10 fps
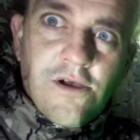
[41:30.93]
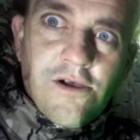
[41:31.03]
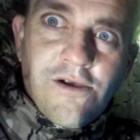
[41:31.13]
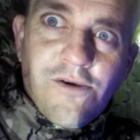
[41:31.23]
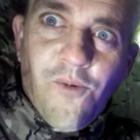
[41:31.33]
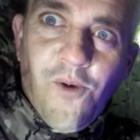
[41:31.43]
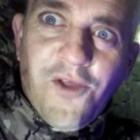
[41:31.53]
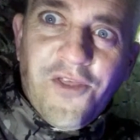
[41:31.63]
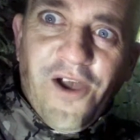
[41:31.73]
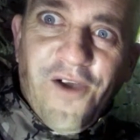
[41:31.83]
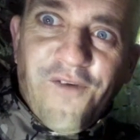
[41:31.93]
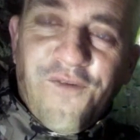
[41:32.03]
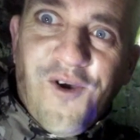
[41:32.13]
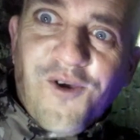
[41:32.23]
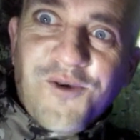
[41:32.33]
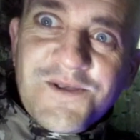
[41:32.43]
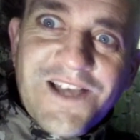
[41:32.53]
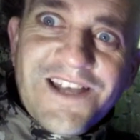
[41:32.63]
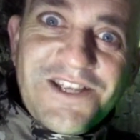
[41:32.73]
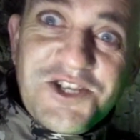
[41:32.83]
What the fuck was that?
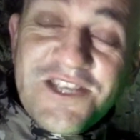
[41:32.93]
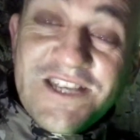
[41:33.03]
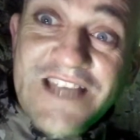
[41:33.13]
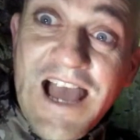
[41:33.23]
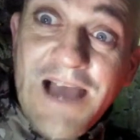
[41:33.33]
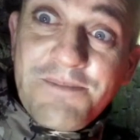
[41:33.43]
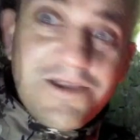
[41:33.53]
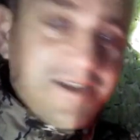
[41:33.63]
It just says happy.